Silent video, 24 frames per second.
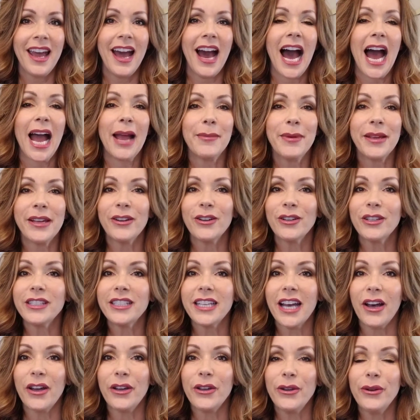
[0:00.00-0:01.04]
I'm here to
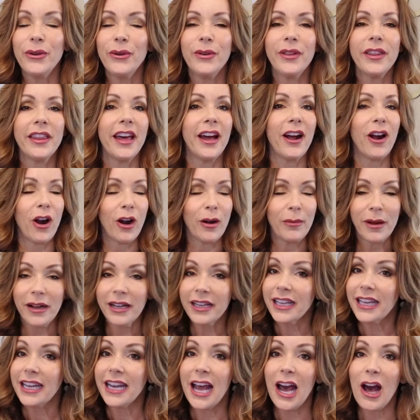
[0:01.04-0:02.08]
tell you that
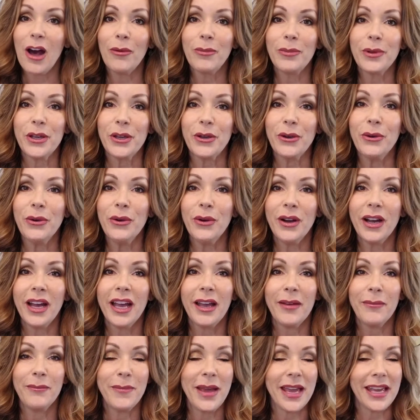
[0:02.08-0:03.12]
Arbonne can help you
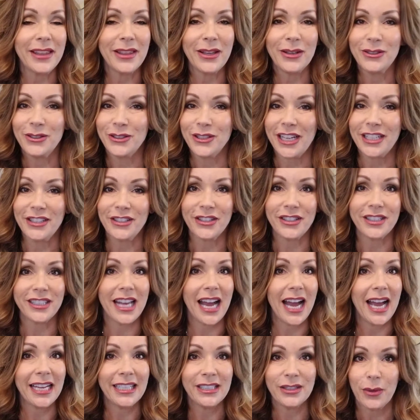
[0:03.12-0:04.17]
make those changes,
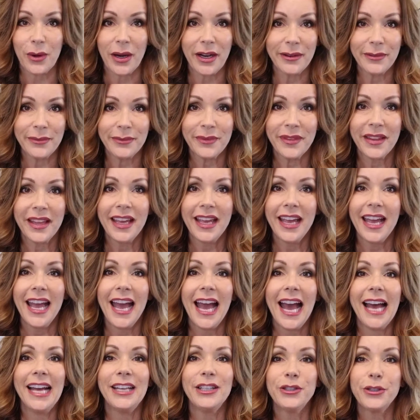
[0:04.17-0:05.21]
I swear.
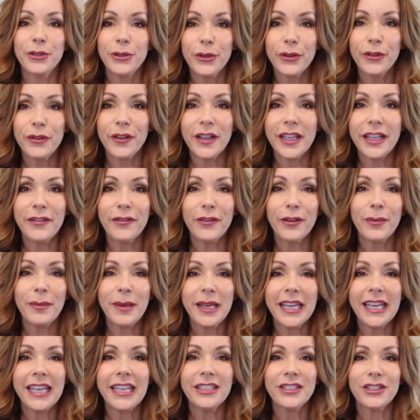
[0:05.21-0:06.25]
And truthfully for
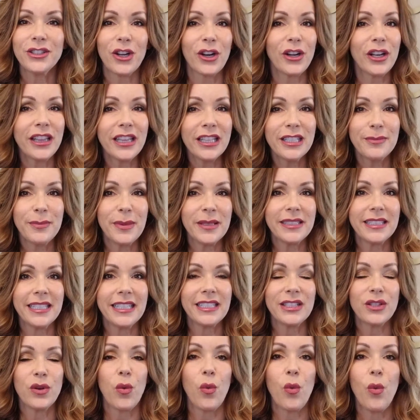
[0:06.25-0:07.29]
me, starting this
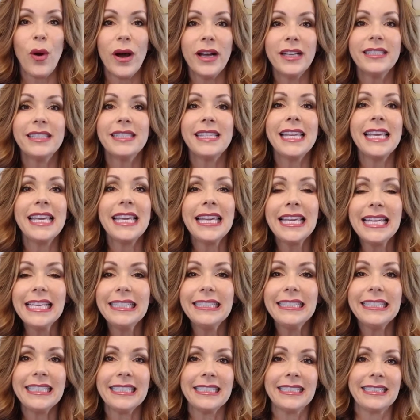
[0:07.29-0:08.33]
business was the
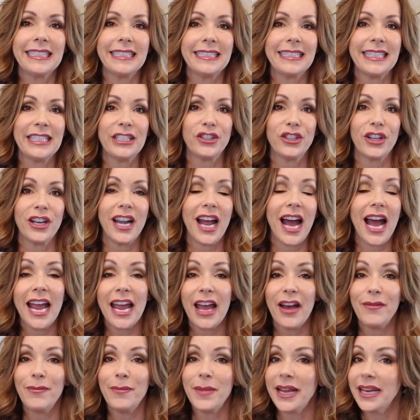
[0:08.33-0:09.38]
easiest decision I
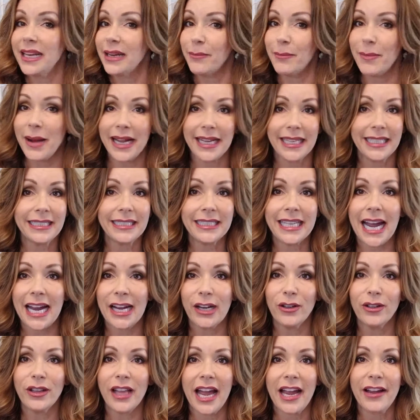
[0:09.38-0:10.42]
have made in my
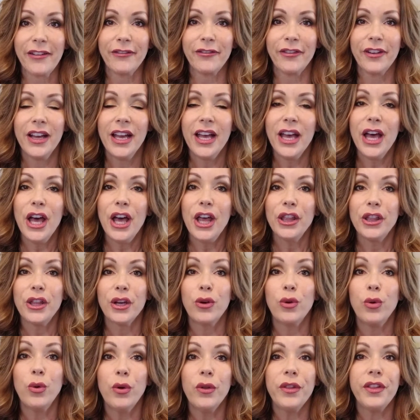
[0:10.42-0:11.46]
entire life. The
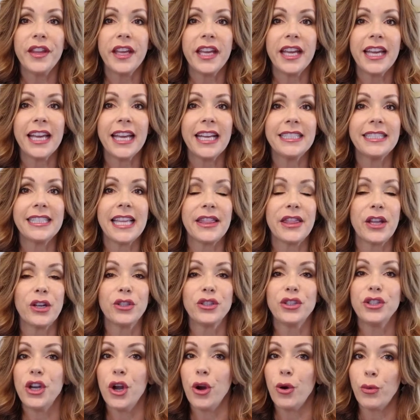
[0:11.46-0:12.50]
cool thing is that there's
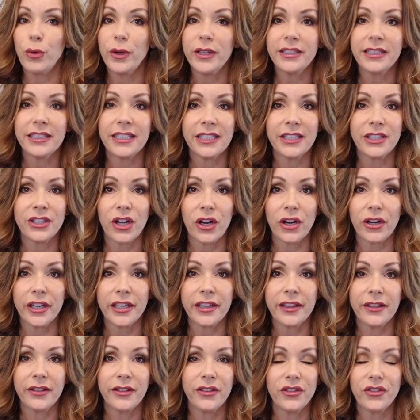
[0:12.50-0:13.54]
no risk to start
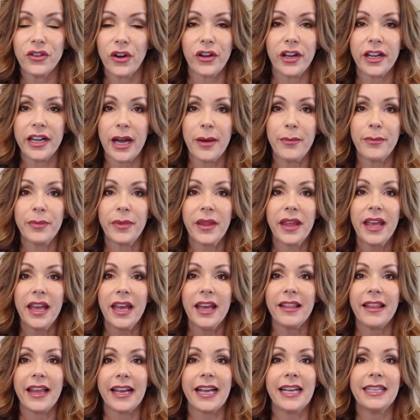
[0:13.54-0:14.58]
it up.
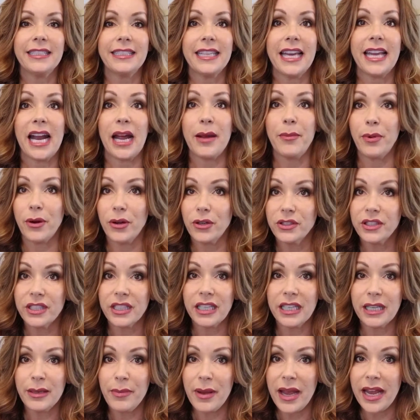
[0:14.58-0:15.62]
Like I said, I
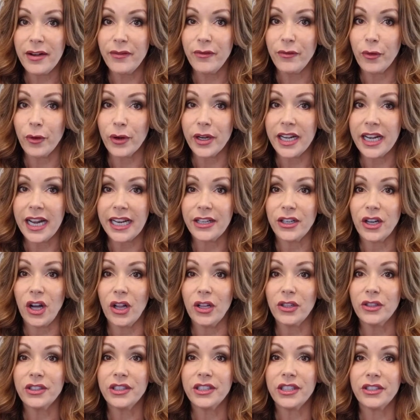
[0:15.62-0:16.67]
personally paid
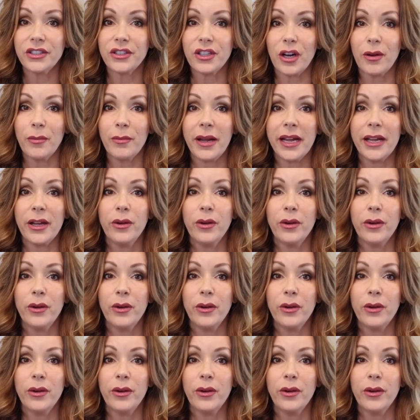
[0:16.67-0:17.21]
$49 to start my